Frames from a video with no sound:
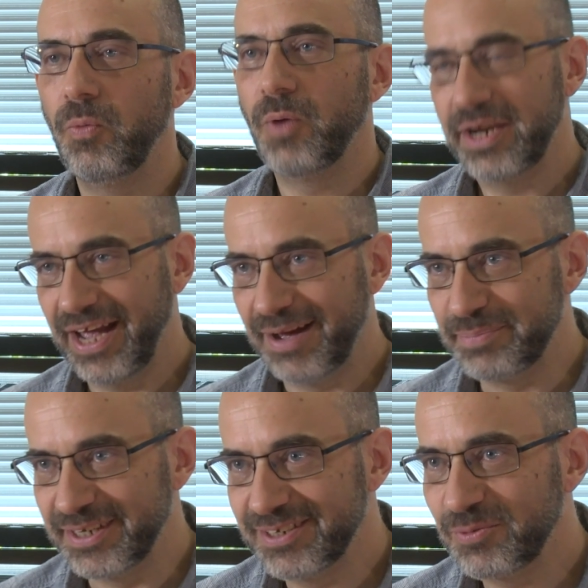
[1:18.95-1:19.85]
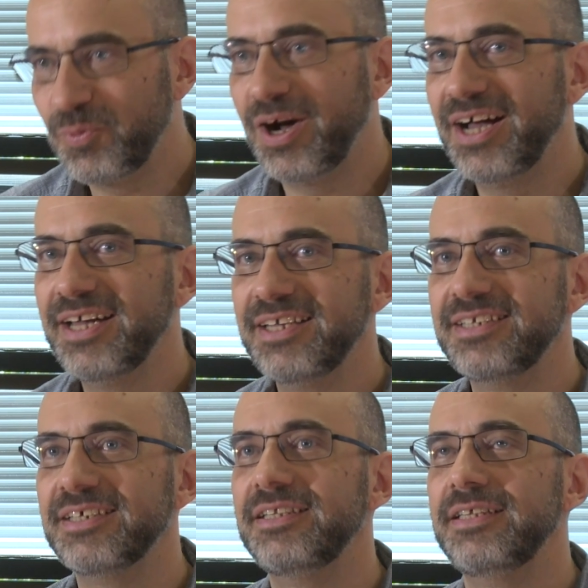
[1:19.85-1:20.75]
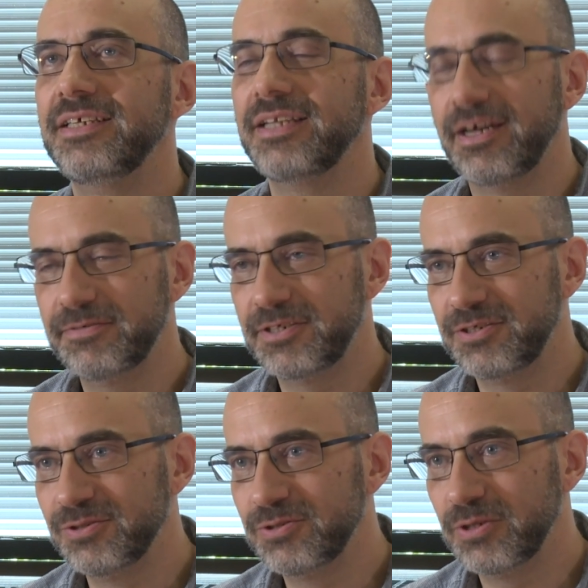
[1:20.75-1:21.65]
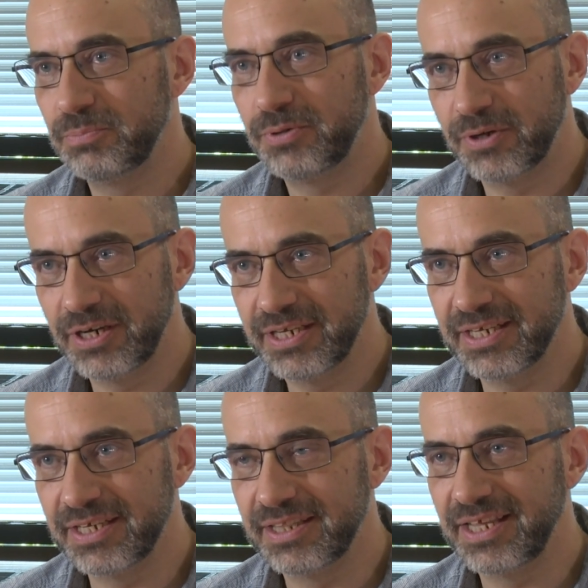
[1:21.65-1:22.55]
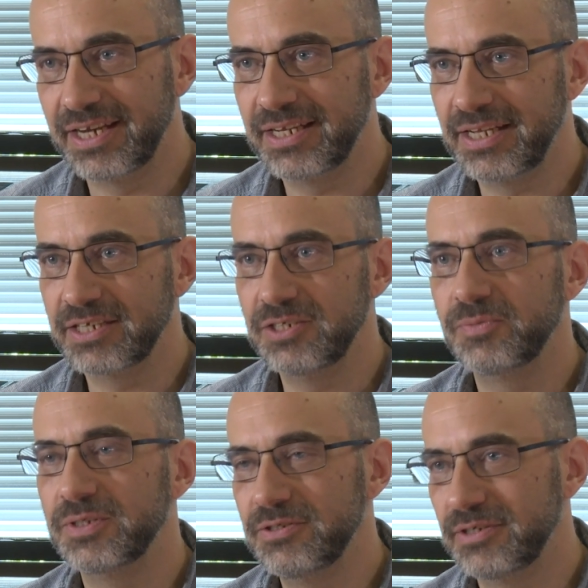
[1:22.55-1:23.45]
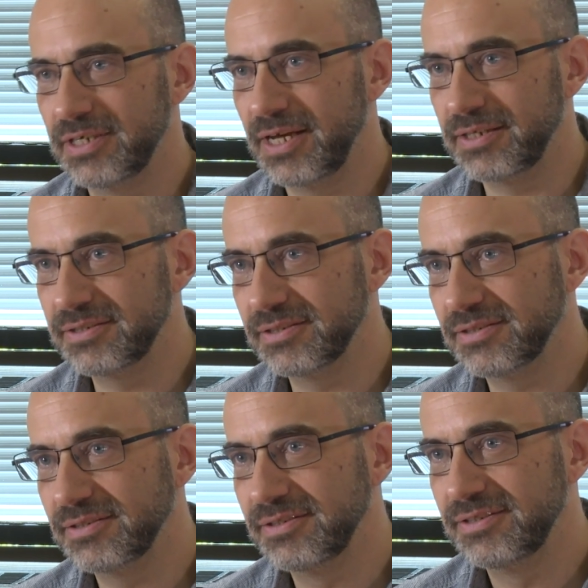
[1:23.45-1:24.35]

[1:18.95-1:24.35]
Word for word: what happened? Why did the left do so poorly in that election? What's your analysis?